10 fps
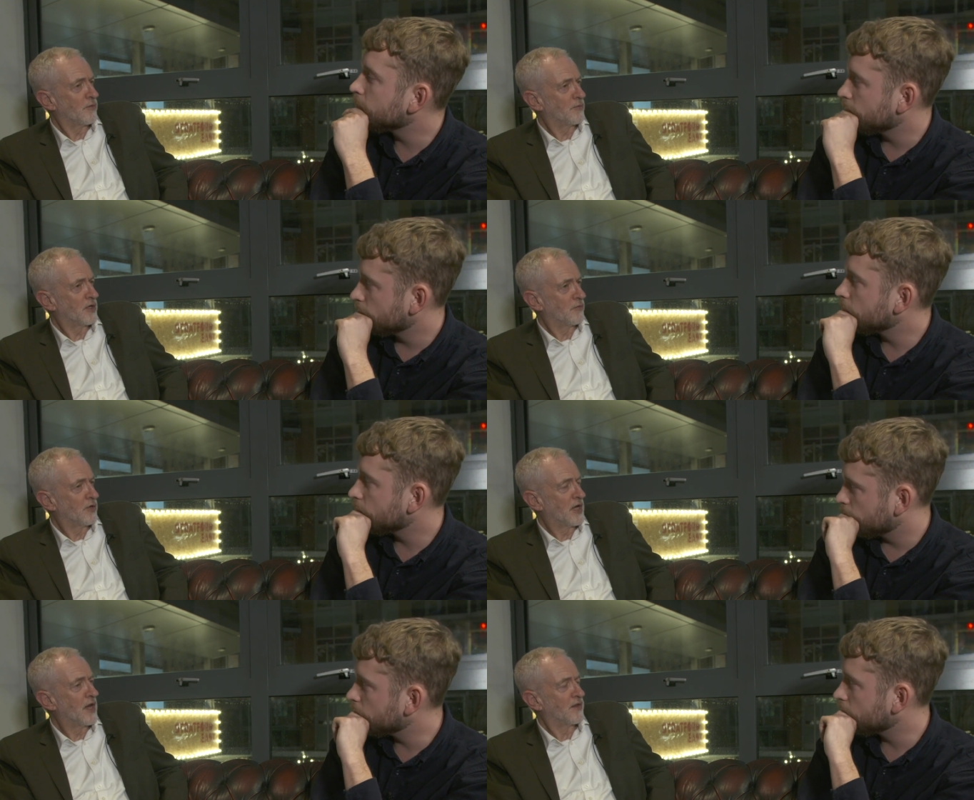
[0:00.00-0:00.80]
Speaker 1: when we,
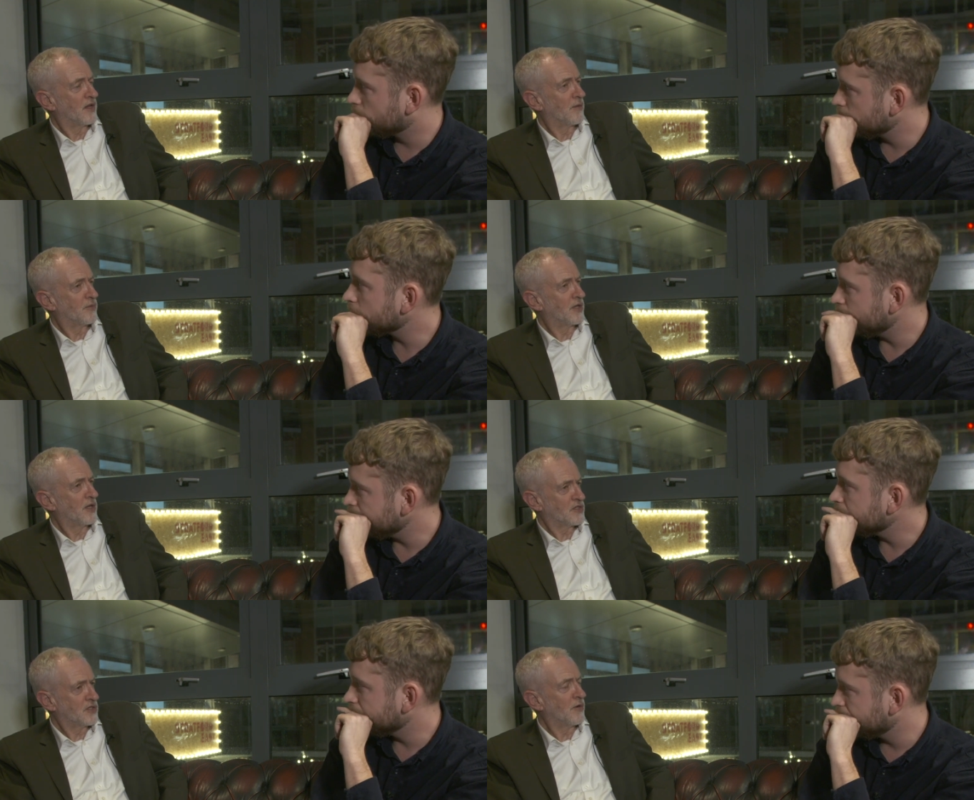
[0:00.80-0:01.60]
we get there, but
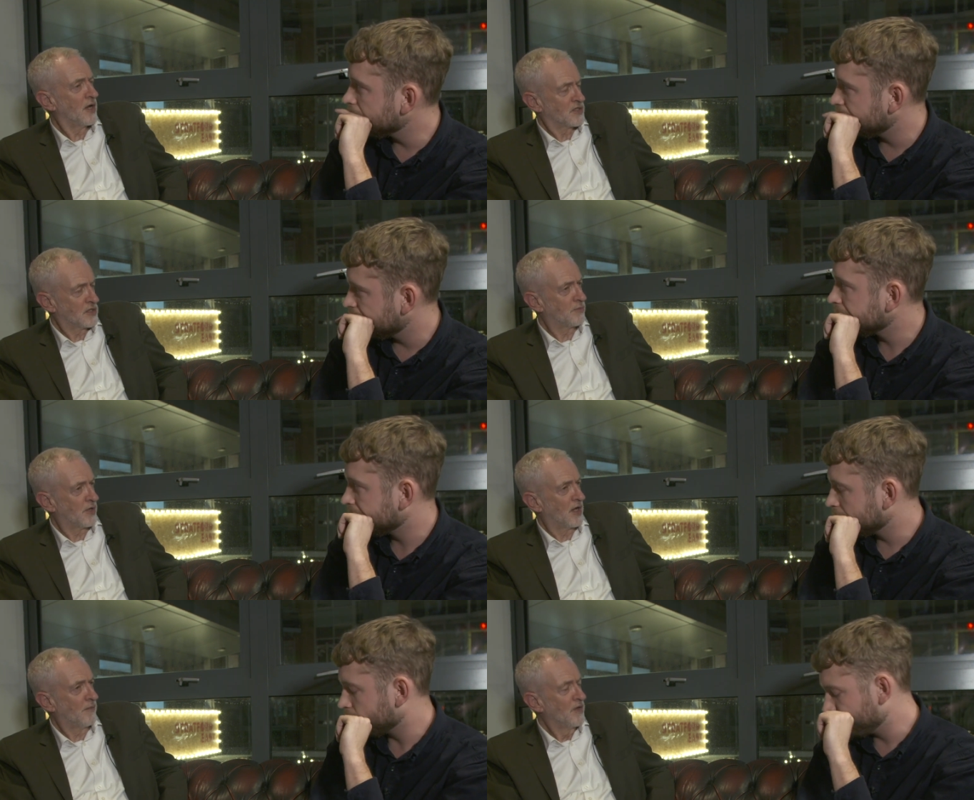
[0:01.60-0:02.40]
the issue has to
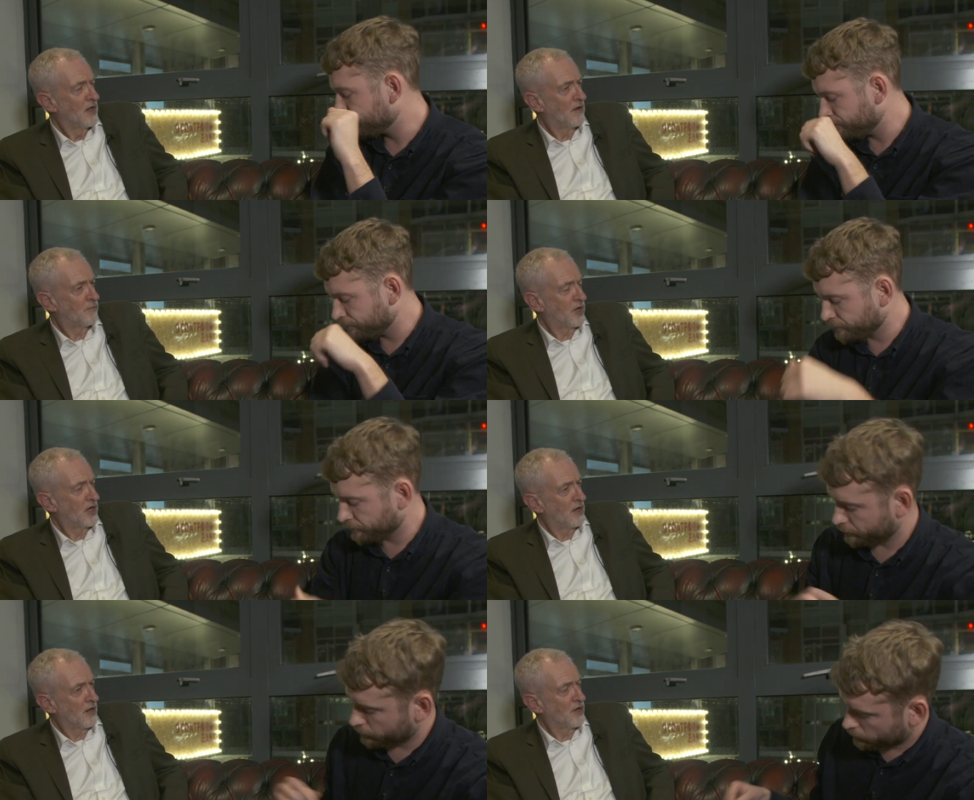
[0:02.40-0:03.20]
be of
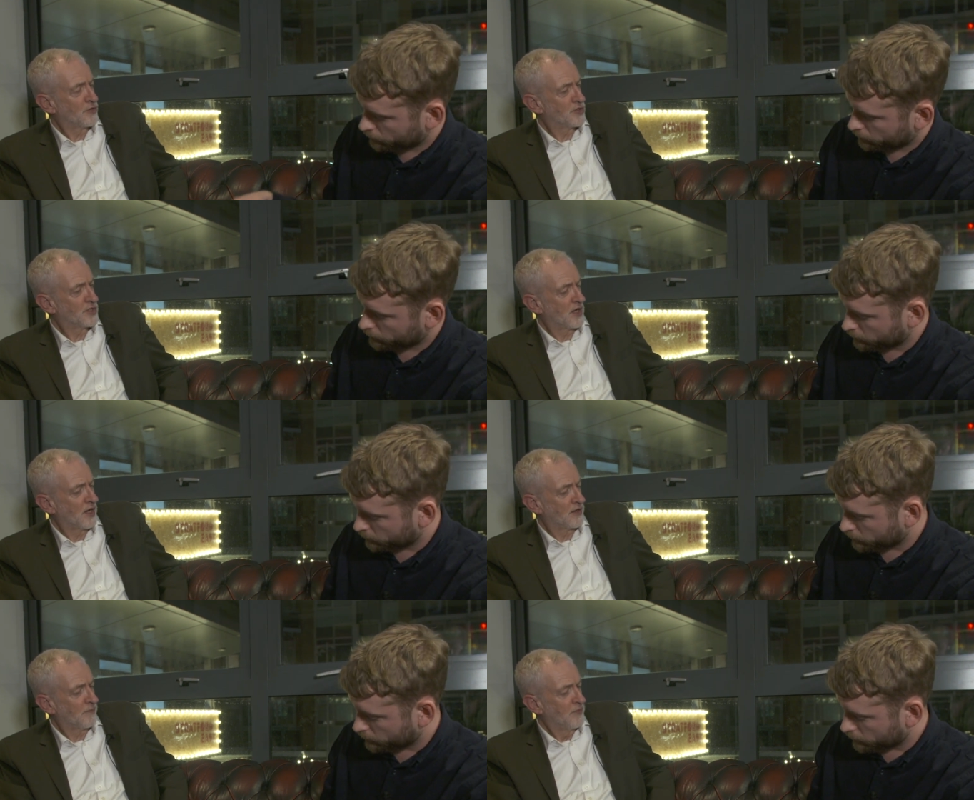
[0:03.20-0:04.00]
bringing our country
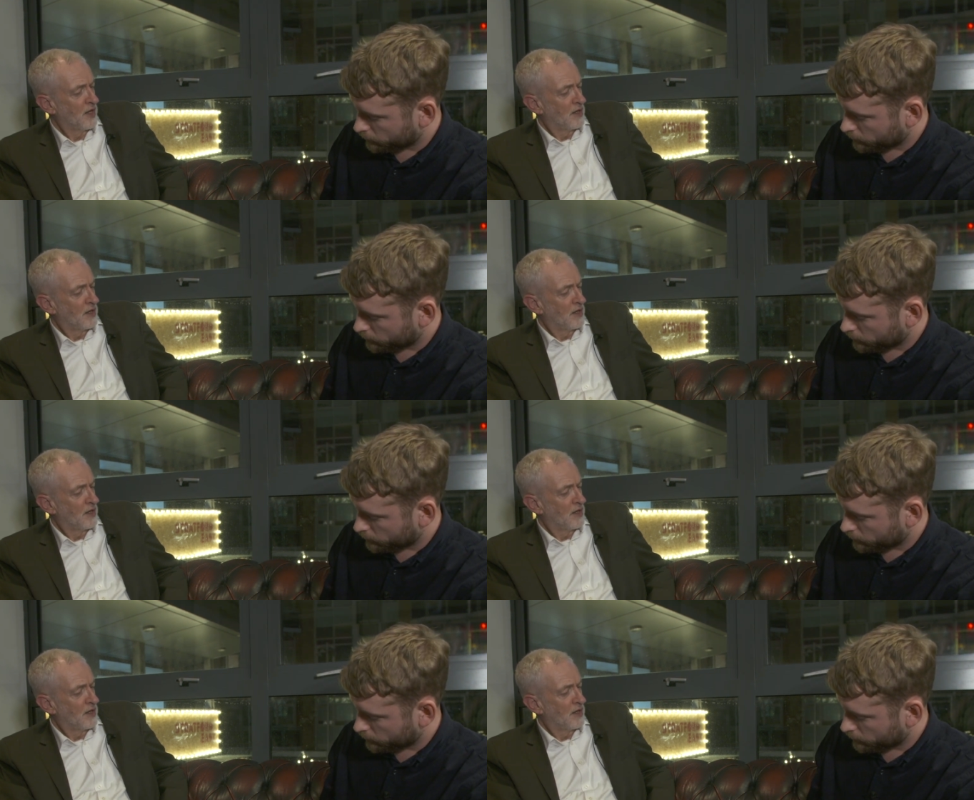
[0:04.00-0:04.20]
together.